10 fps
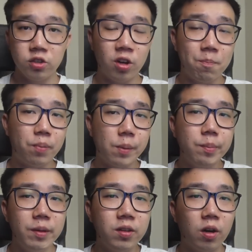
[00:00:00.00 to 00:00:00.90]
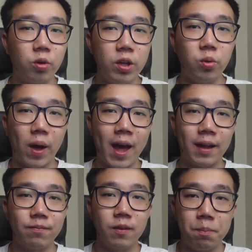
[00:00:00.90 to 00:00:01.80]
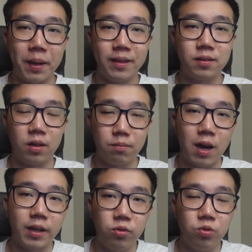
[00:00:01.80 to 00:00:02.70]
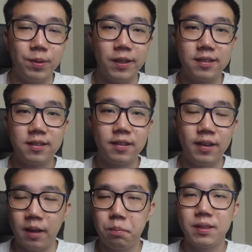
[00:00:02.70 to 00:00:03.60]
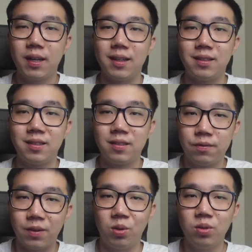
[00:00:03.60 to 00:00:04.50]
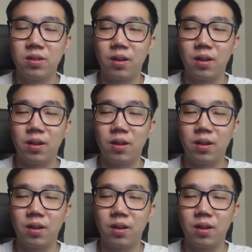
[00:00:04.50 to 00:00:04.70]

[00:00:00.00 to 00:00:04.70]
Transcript: So I'm probably not going to act based on market rumors. And besides, for those